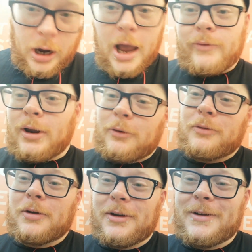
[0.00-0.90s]
I have a
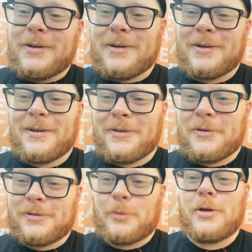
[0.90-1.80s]
little
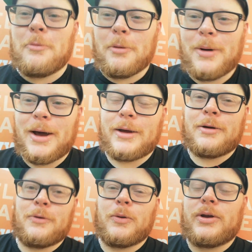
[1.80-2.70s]
something in my bag
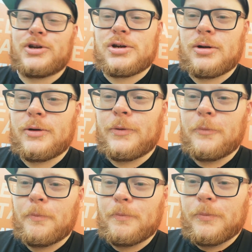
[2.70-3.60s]
which
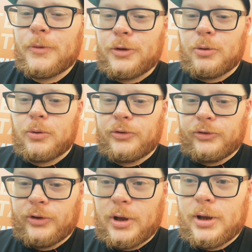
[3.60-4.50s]
you will
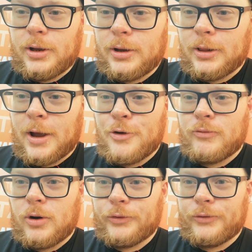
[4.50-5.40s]
see later
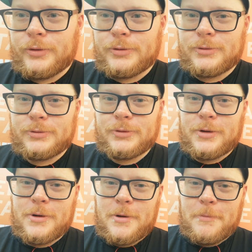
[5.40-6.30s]
on.
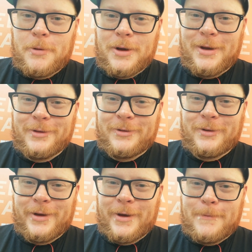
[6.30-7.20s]
But
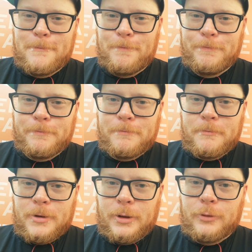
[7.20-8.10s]
it's um,
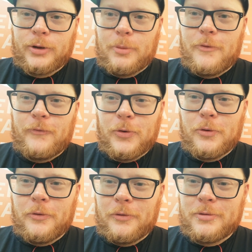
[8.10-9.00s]
a little something
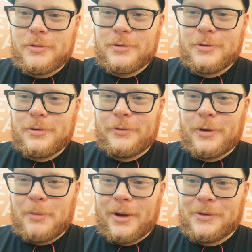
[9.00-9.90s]
for
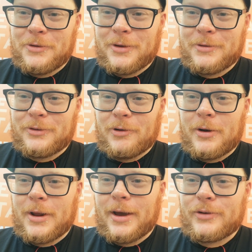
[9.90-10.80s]
the amazing
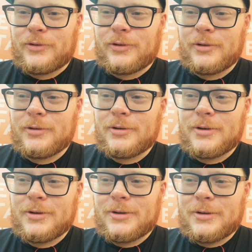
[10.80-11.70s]
Sidex.
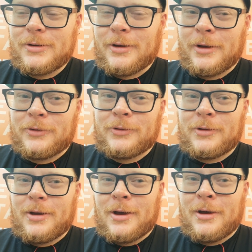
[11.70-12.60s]

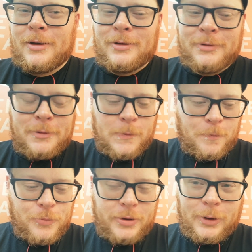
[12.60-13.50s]
It's uh,
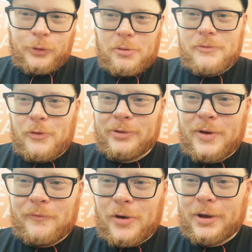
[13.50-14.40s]
a little something from his
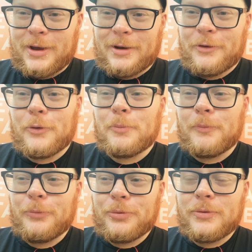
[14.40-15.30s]
Invert Kingdom.